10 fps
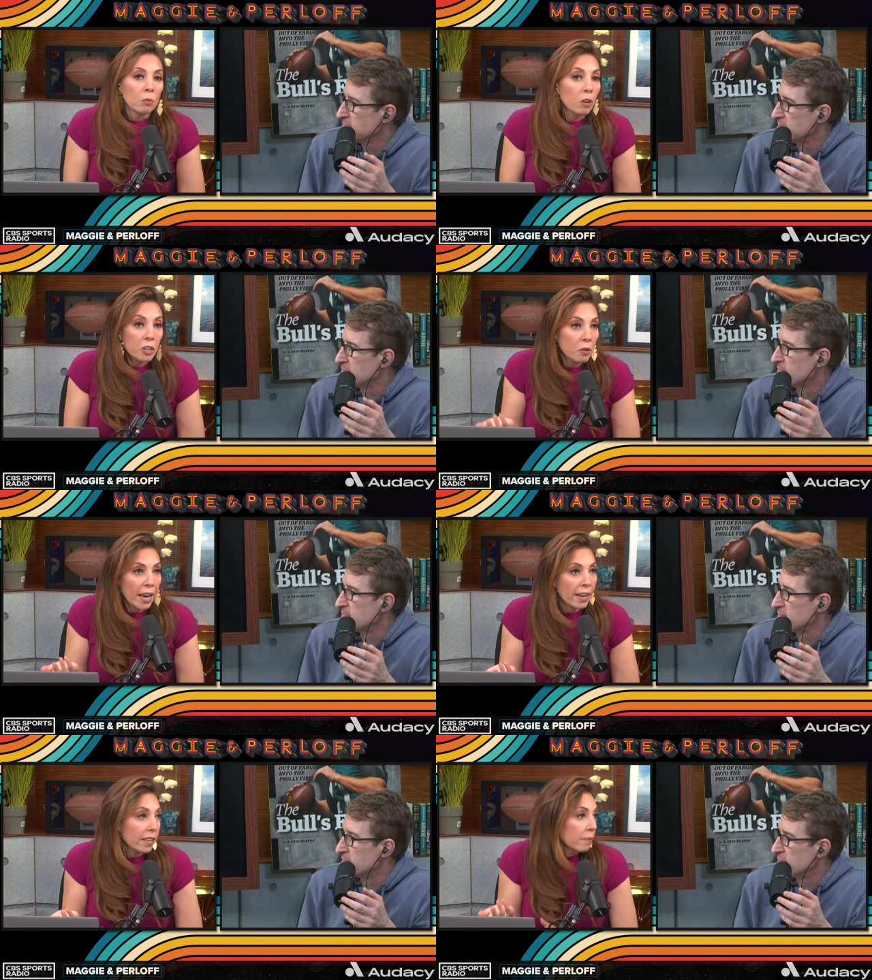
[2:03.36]
Speaker 1: Well, you
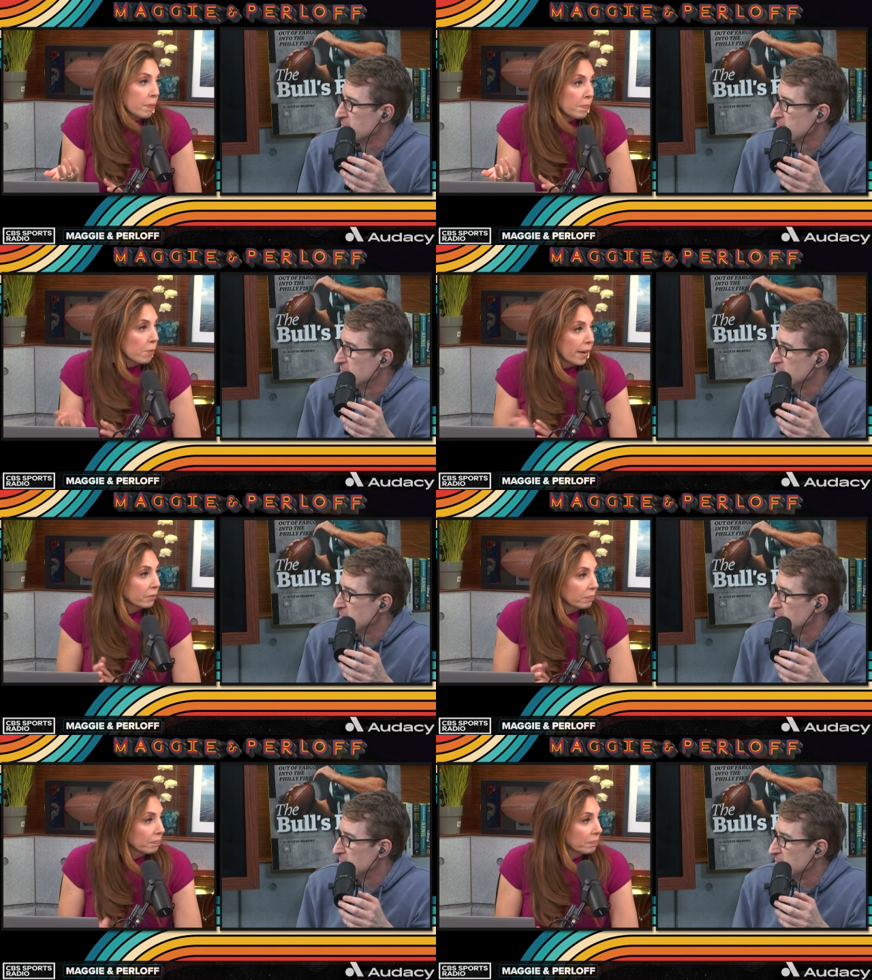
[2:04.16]
can, and people
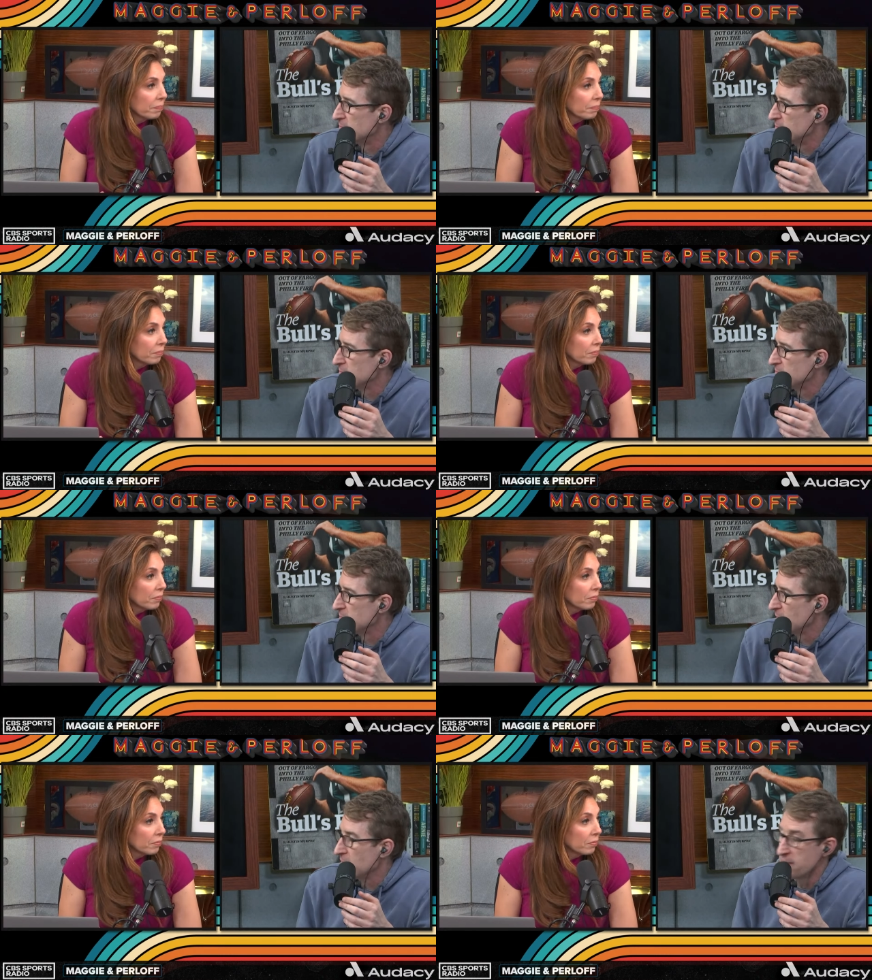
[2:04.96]
might.
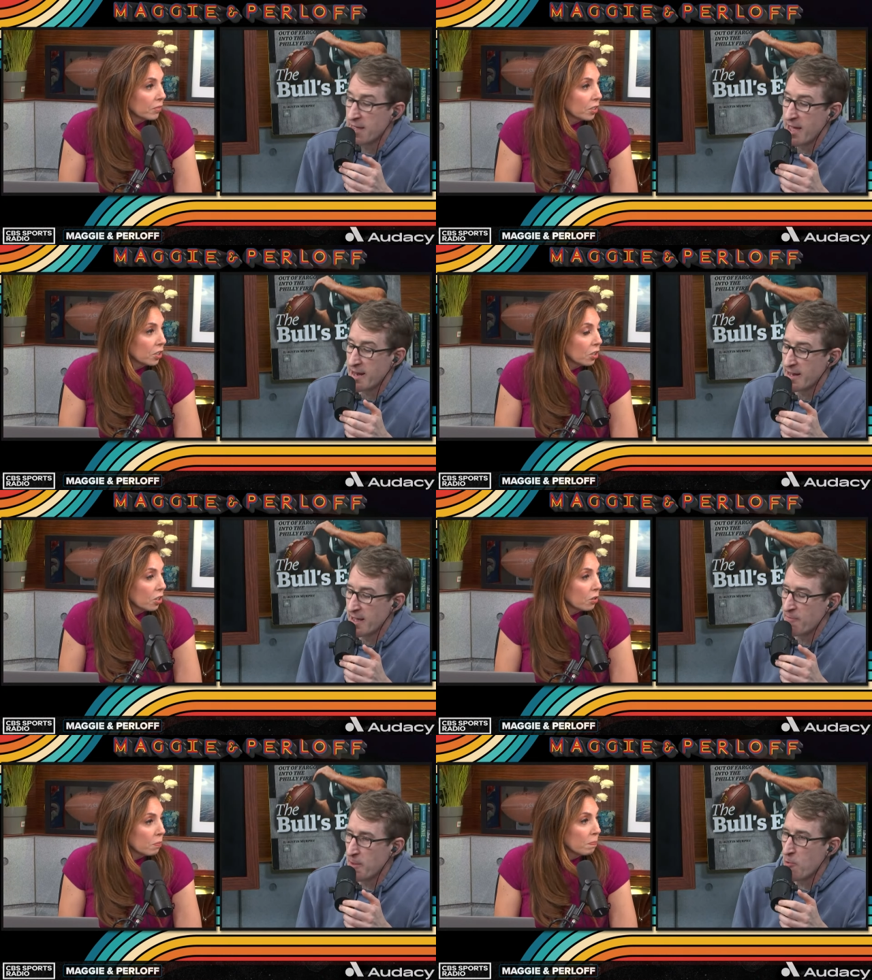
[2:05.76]
Speaker 2: Then
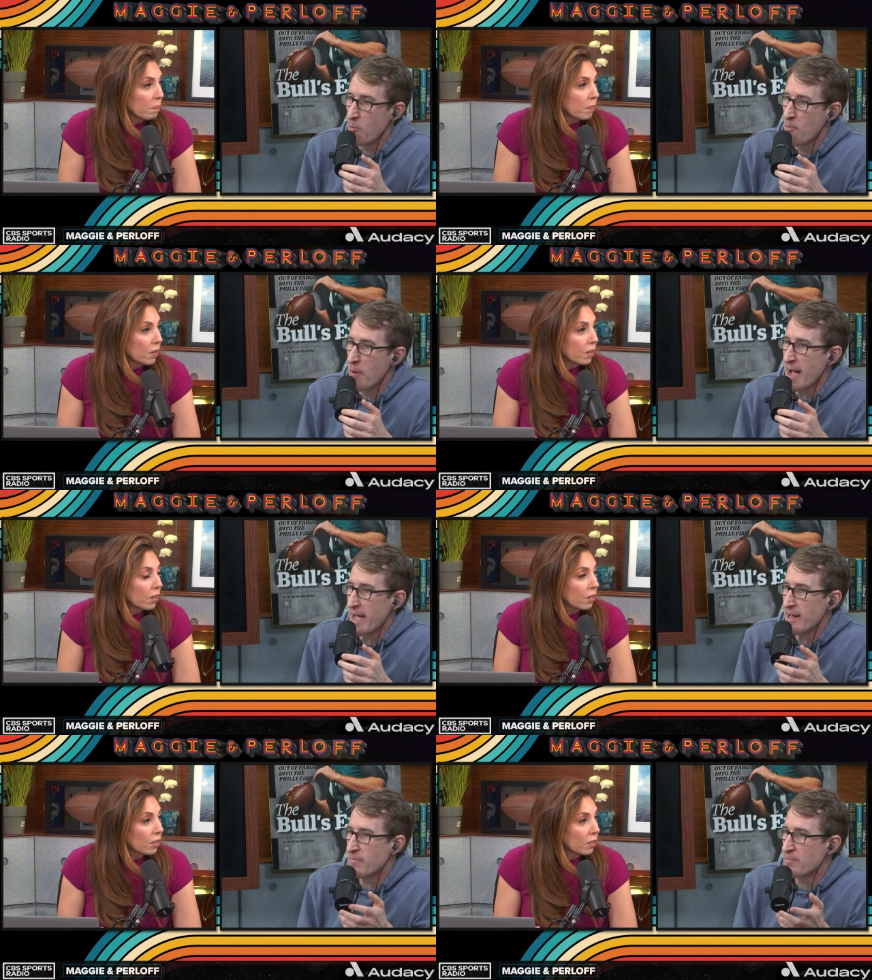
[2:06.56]
if people
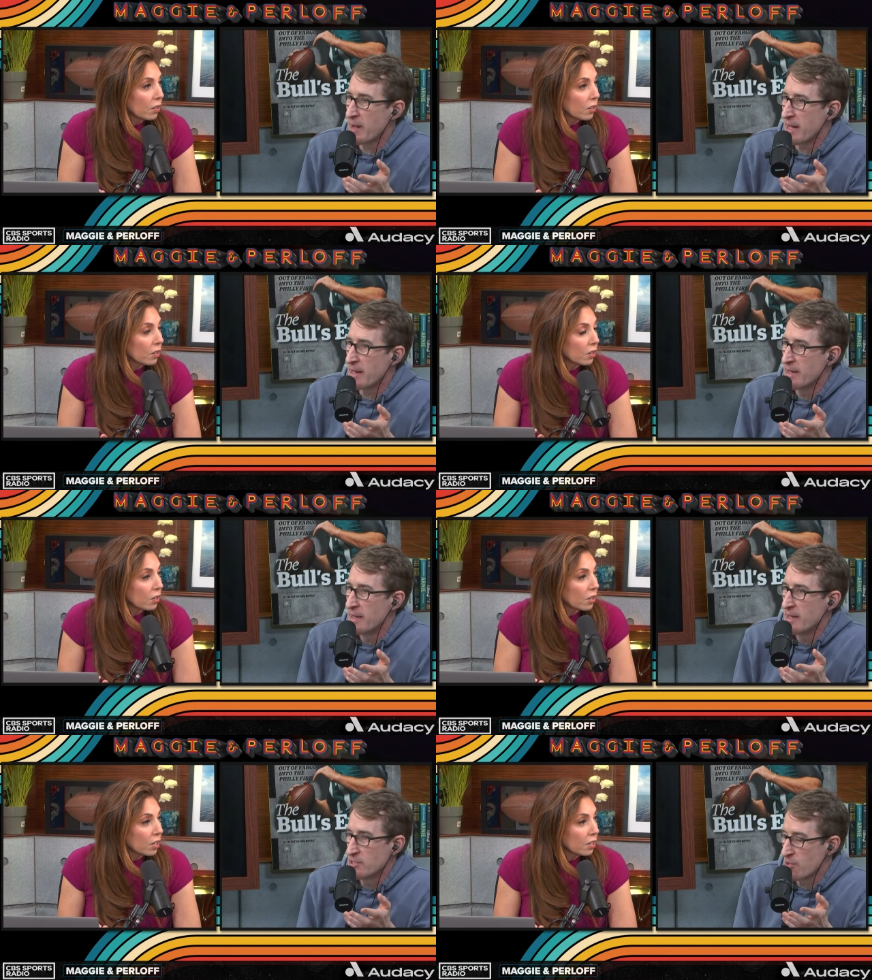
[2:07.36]
might, but
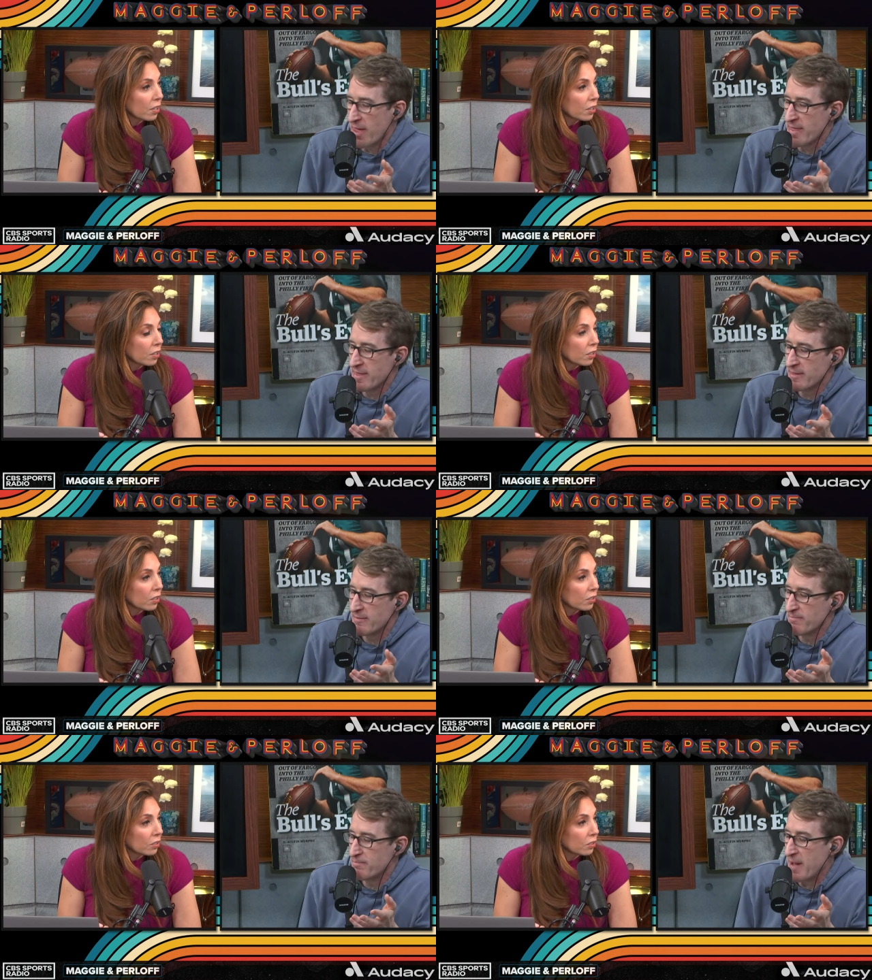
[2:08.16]
so then
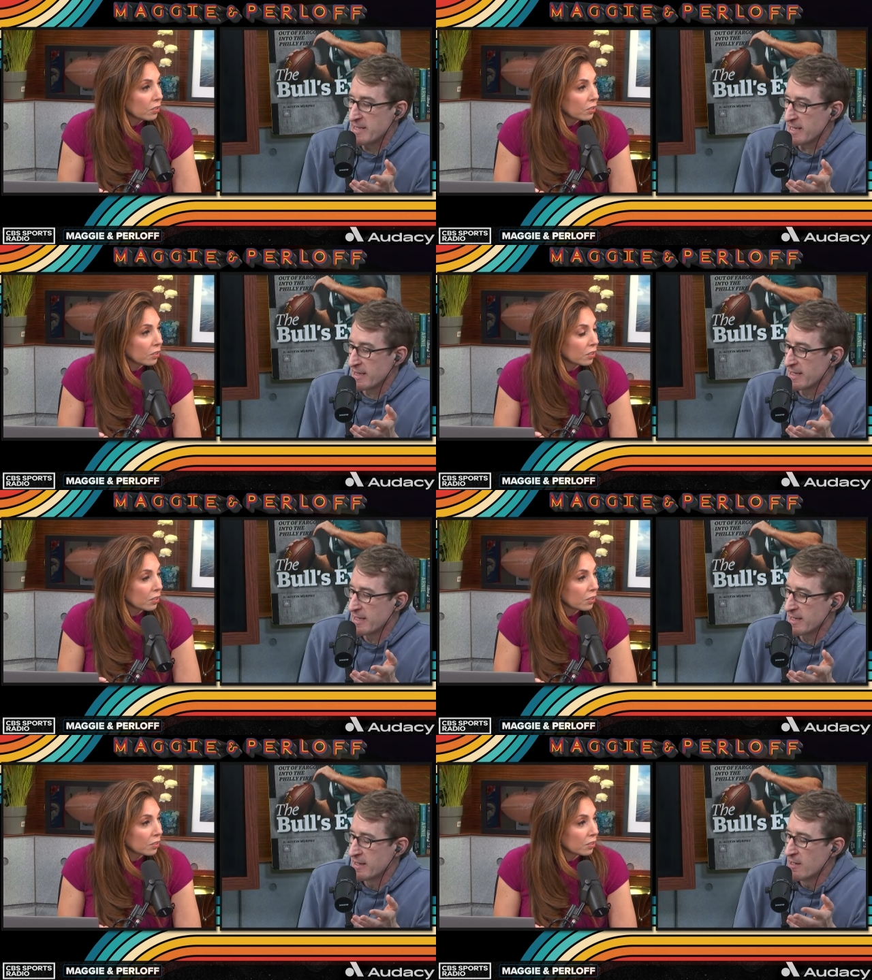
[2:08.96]

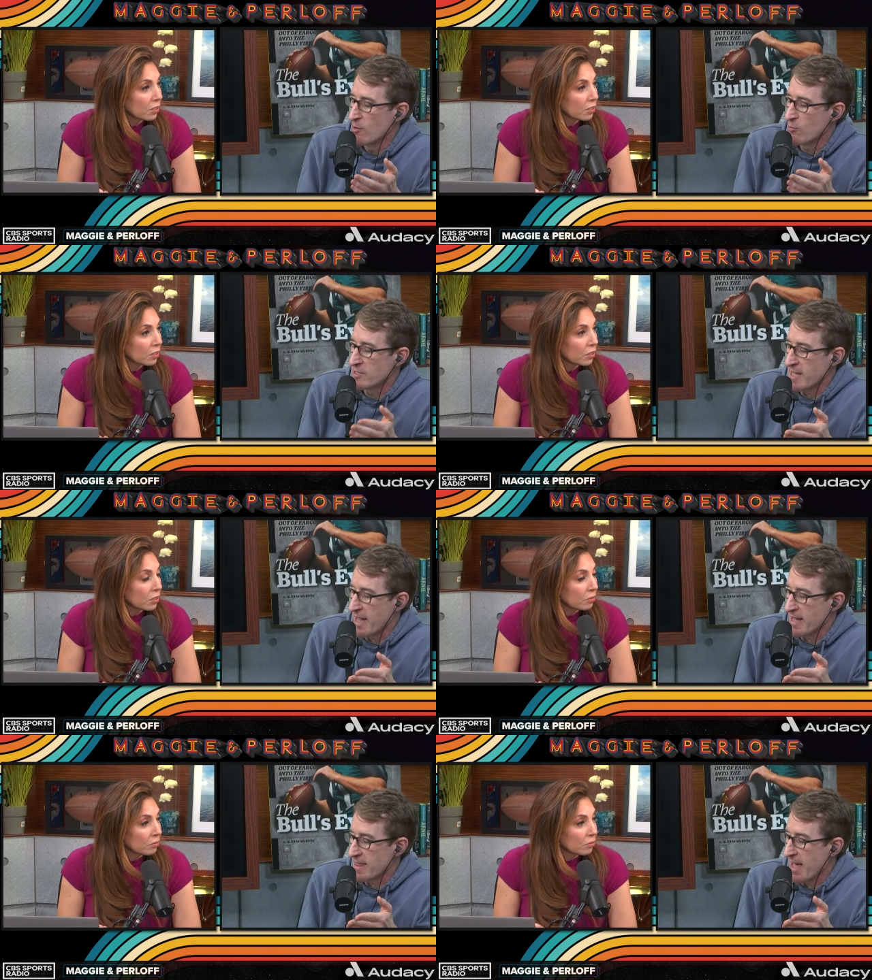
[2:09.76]
basically we're
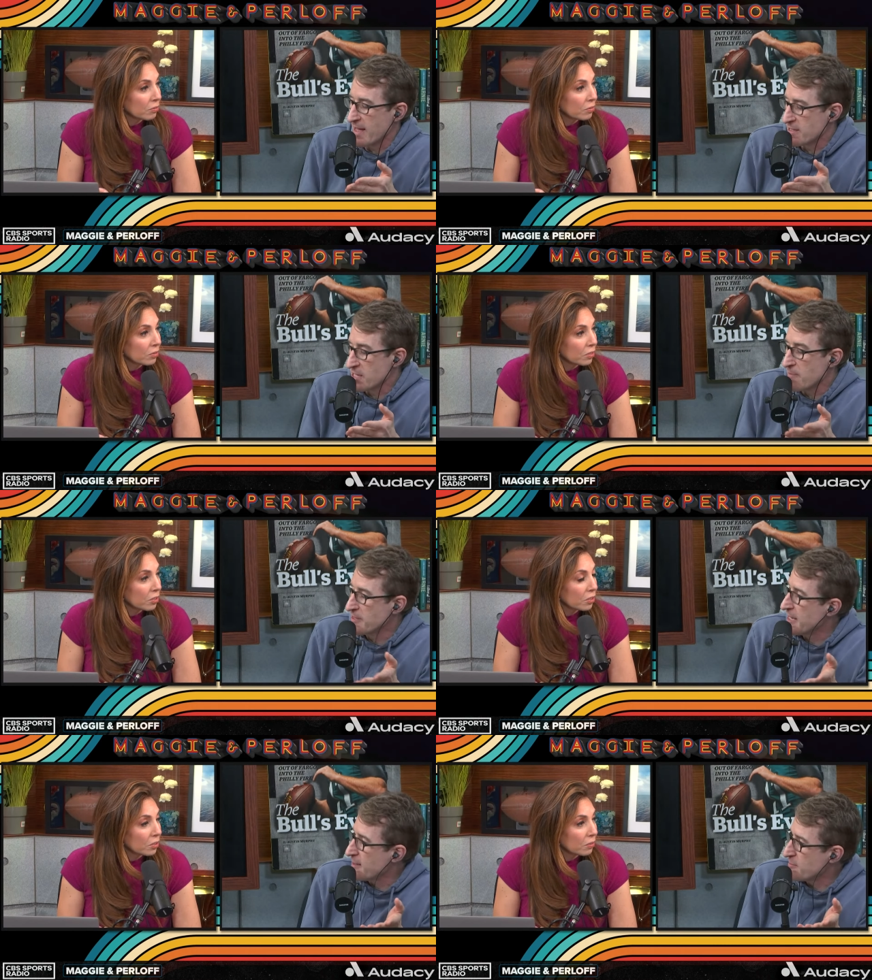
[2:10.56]
saying that some
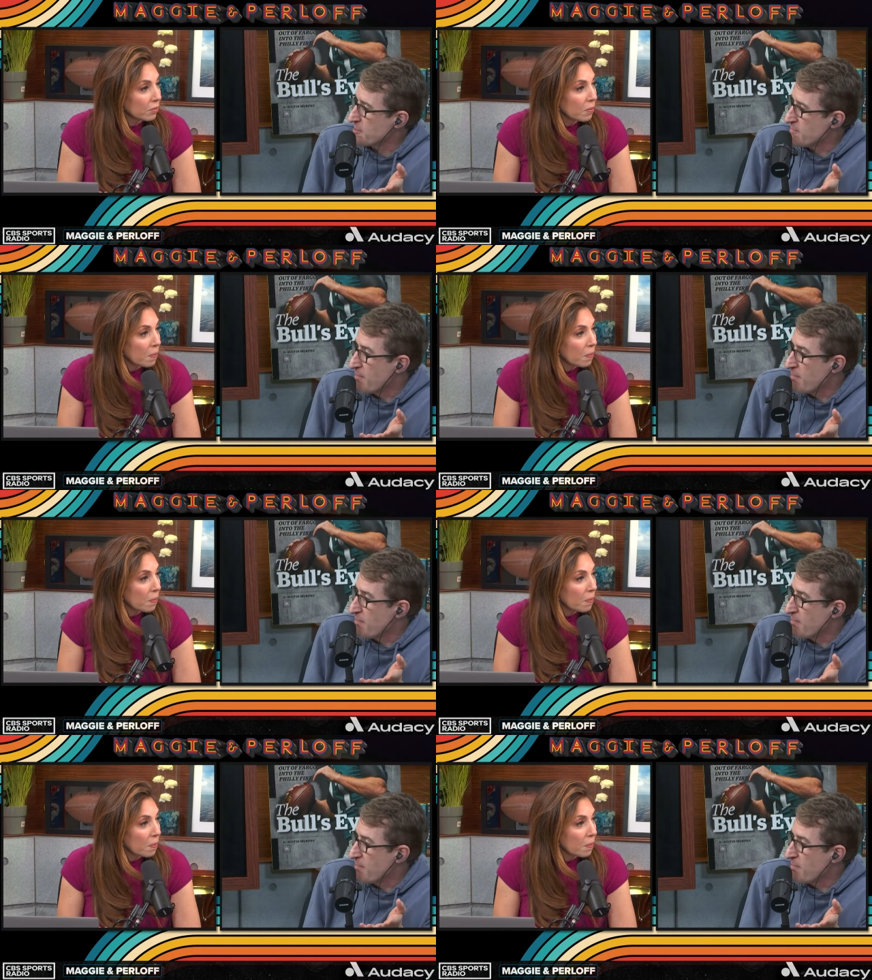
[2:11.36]
teams